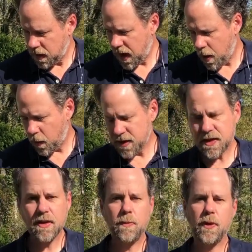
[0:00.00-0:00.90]
And I was
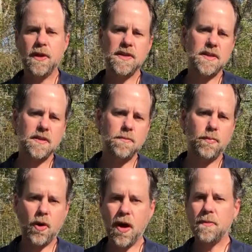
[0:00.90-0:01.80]
going to put in some
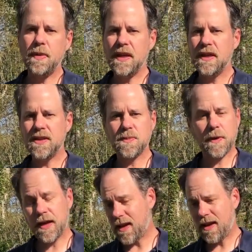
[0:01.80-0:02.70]
broad beans,
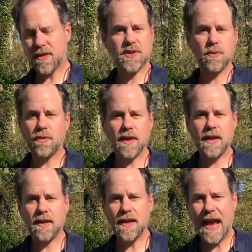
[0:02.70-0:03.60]
but at the store
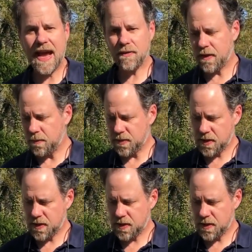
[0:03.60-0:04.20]
they didn't have them.